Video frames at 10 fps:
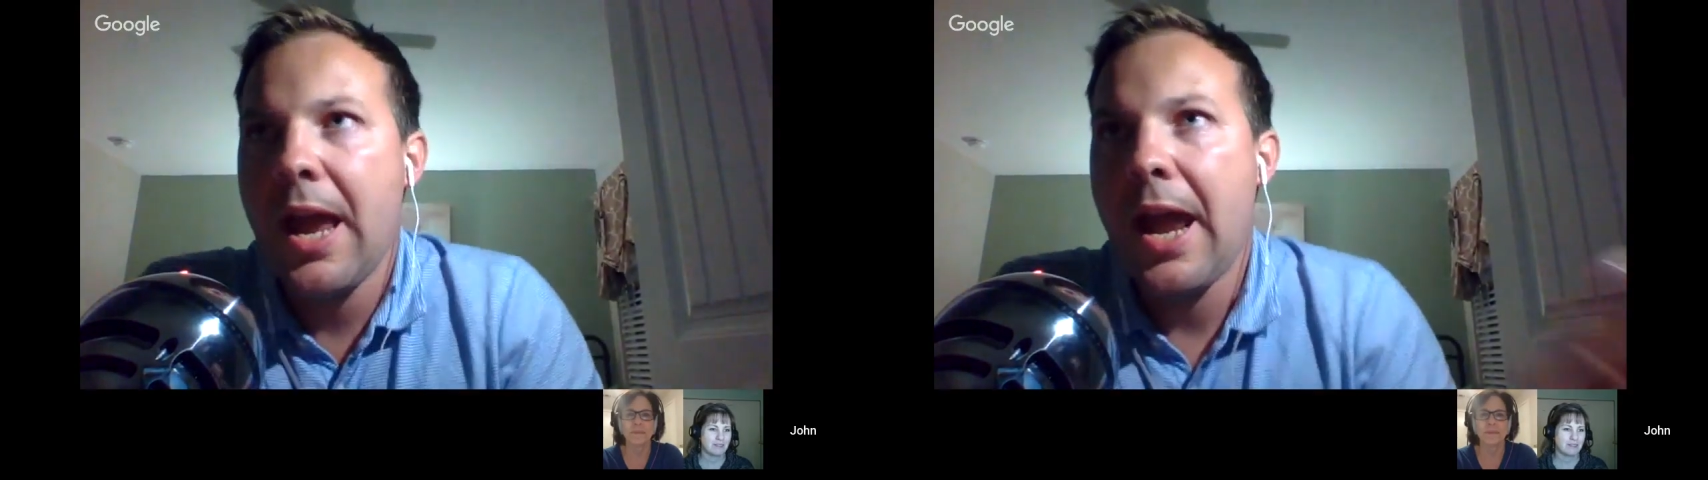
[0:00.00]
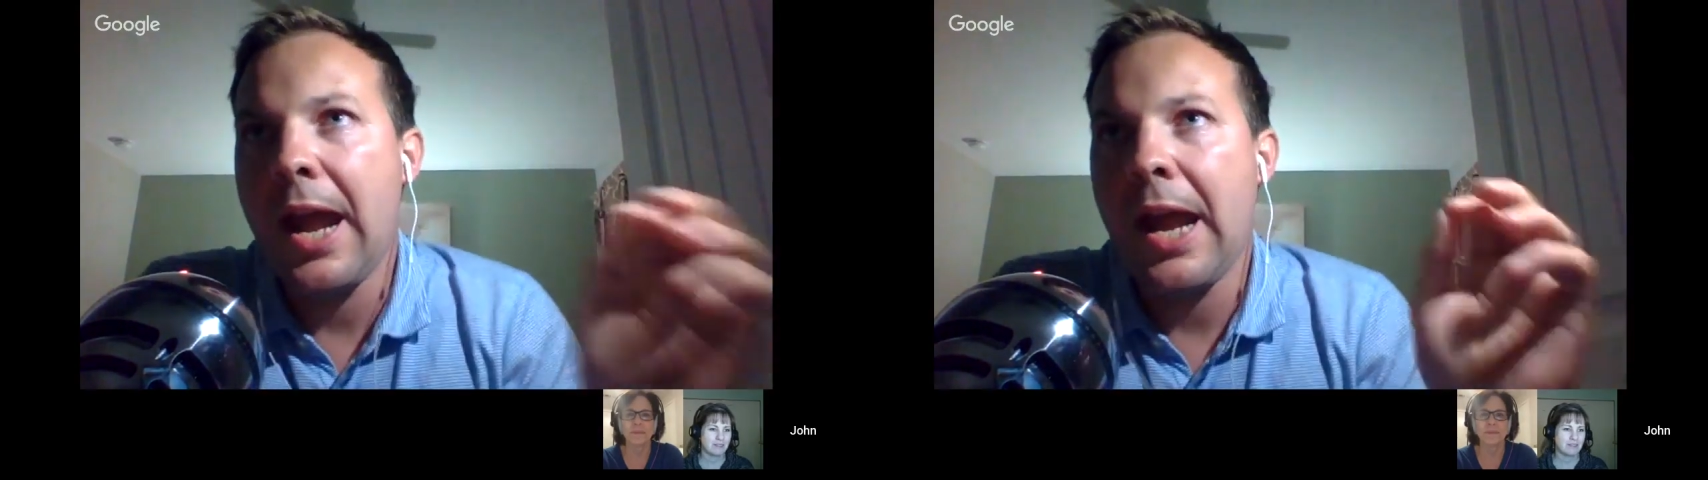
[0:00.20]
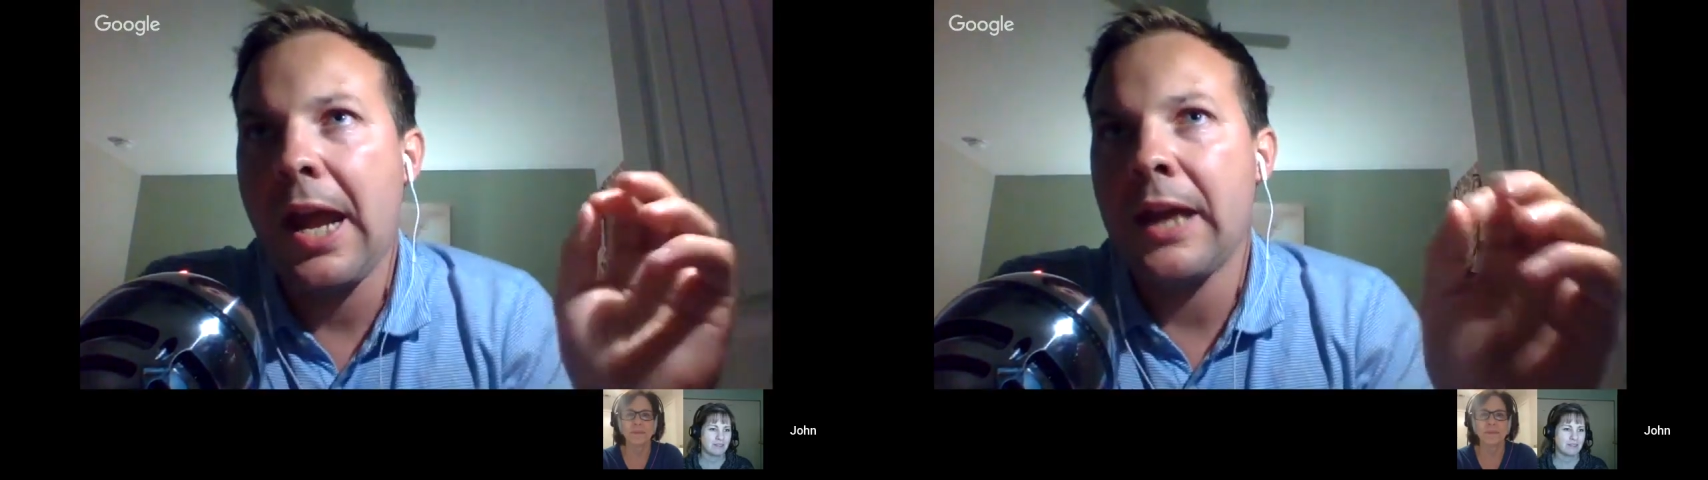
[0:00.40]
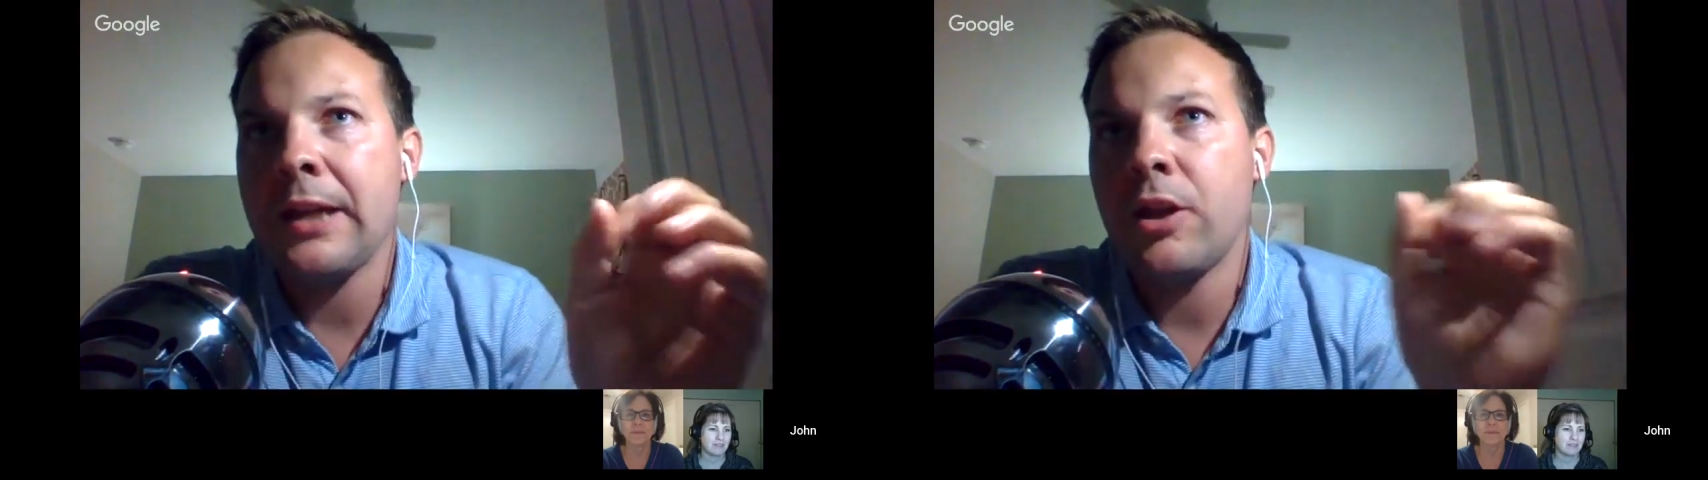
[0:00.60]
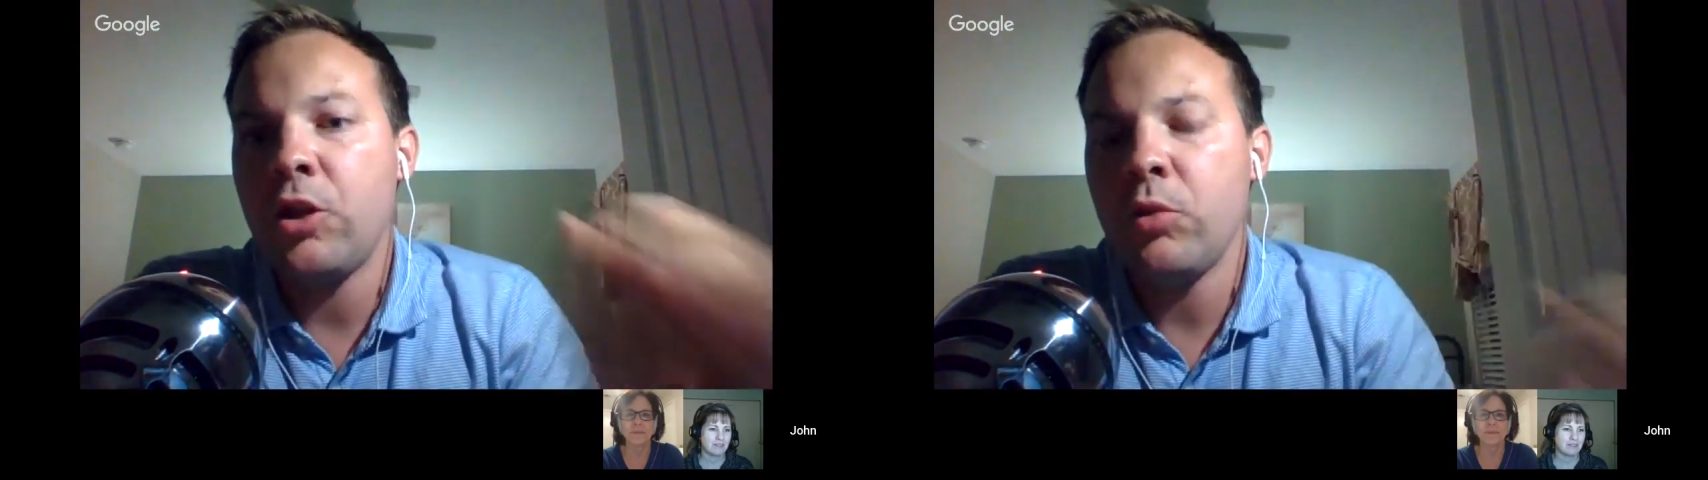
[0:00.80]

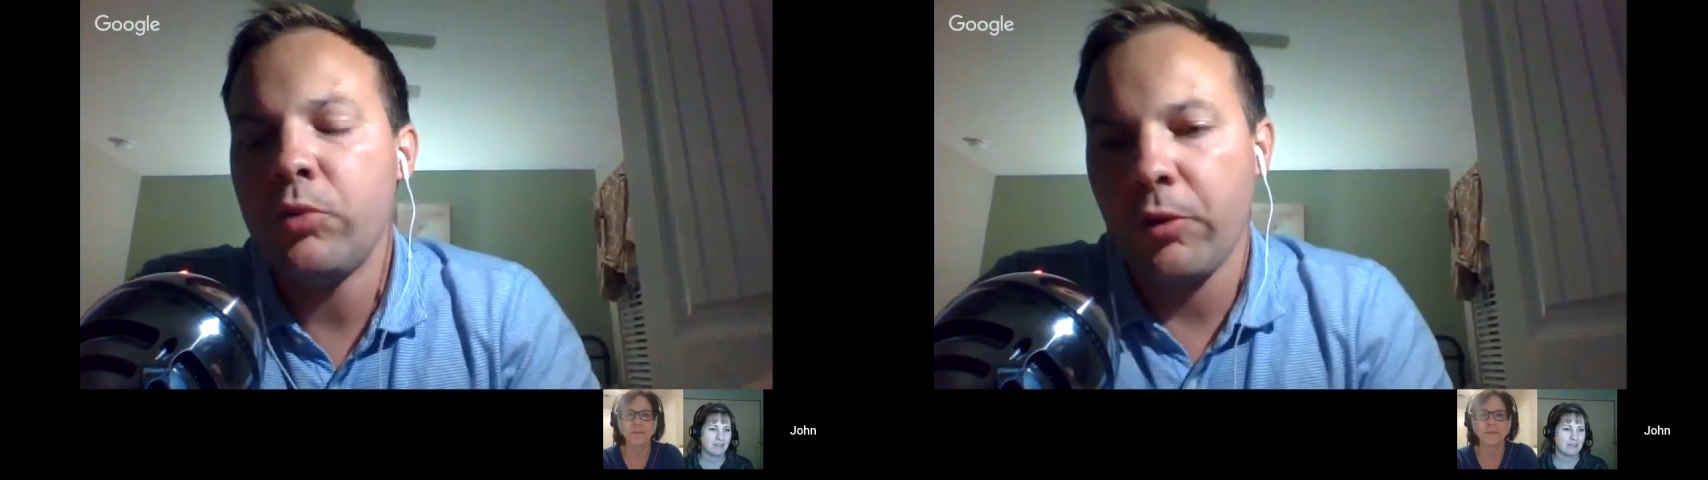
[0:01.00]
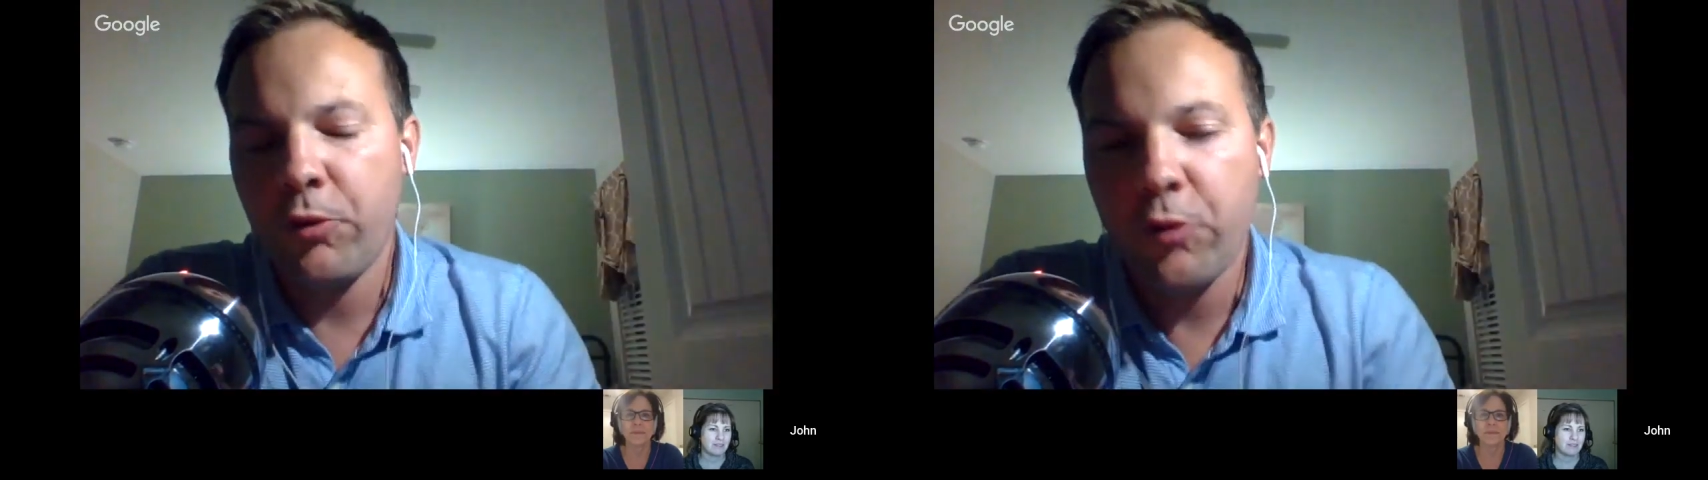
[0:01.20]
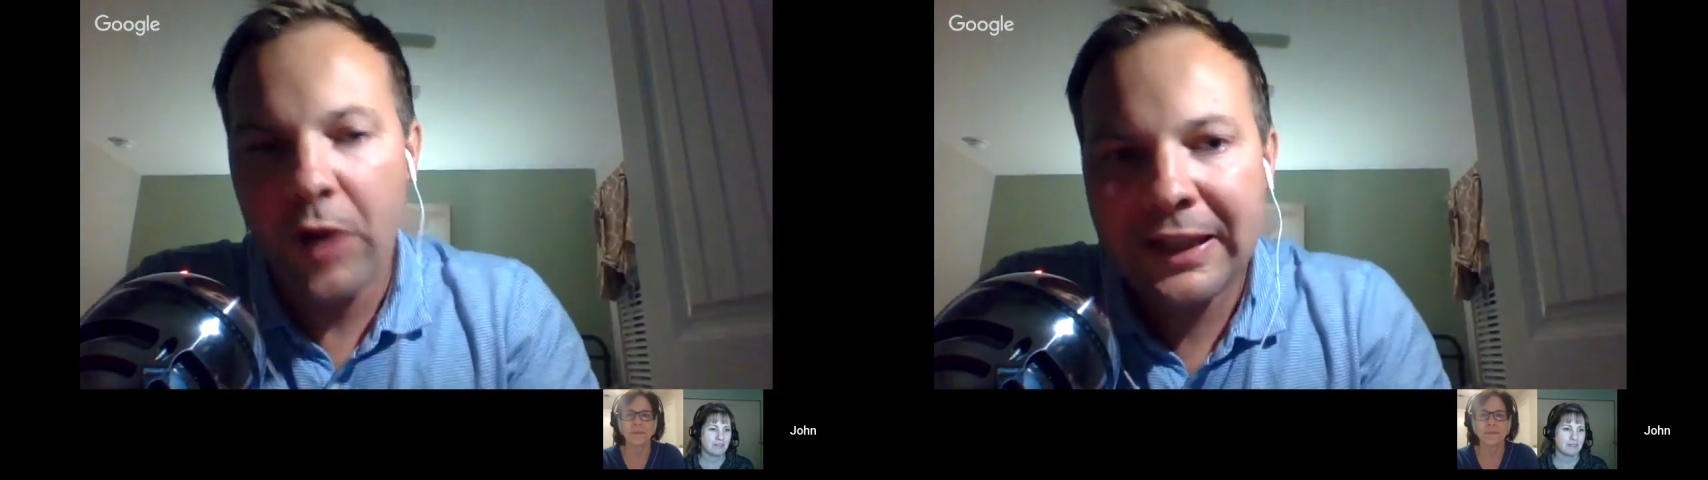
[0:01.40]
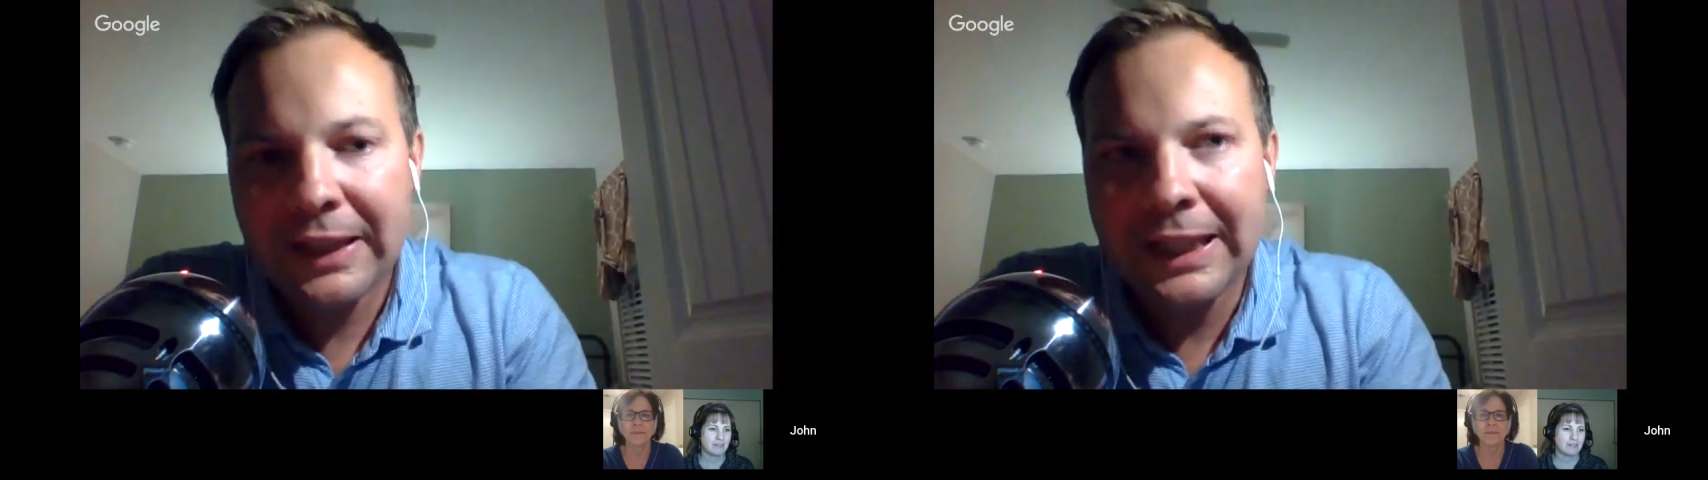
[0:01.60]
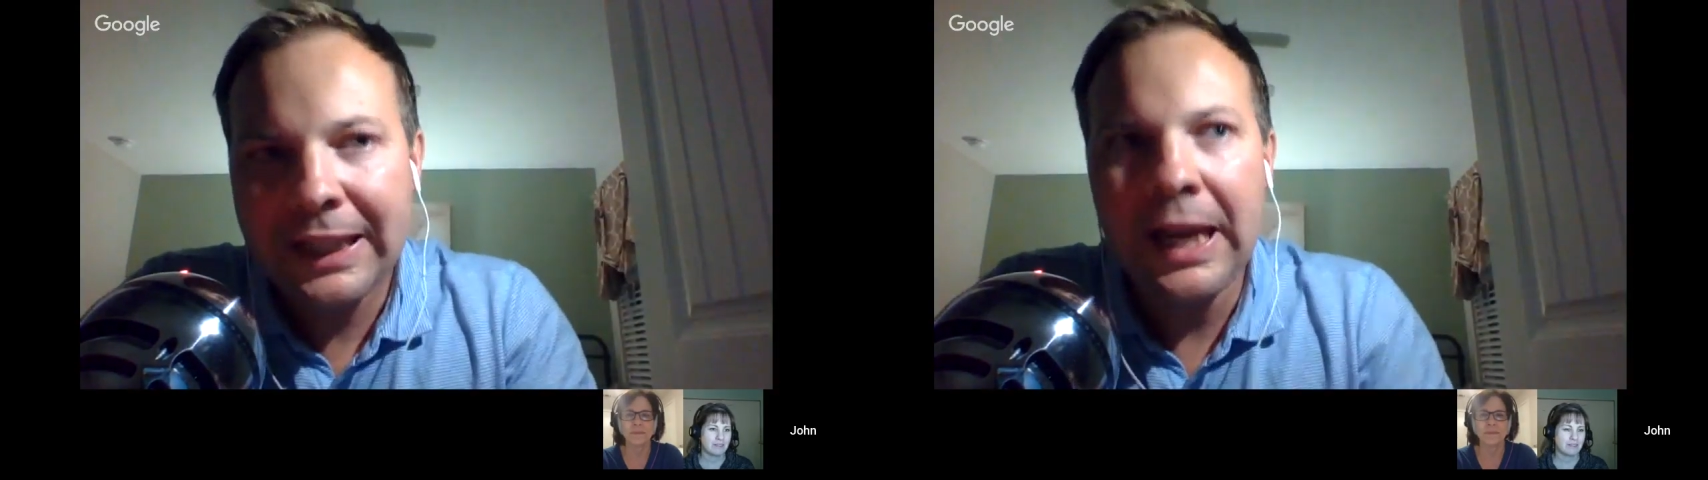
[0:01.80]
and
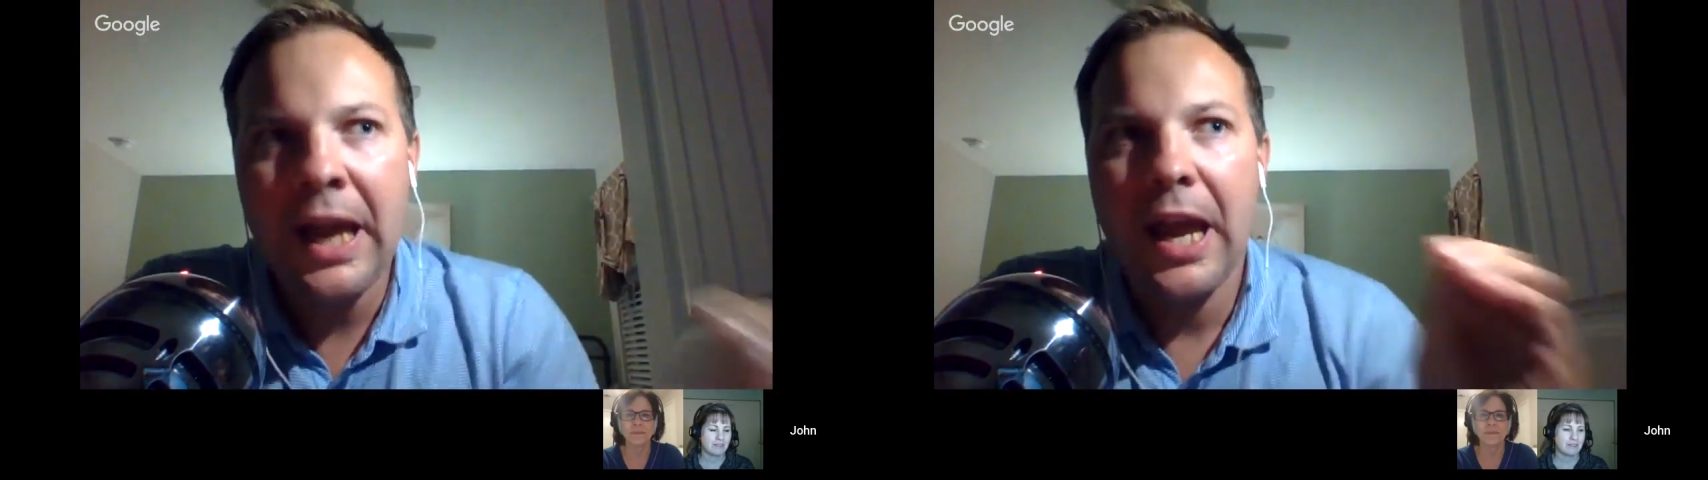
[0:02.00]
user-friendly